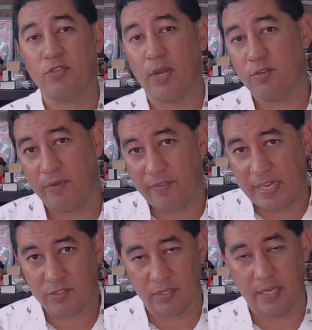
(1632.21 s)
try to
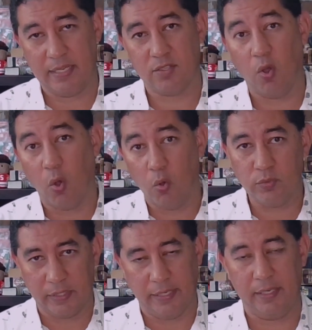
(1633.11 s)
evangelize
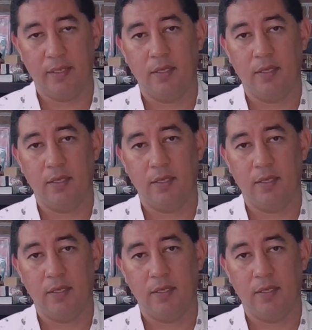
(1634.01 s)
only,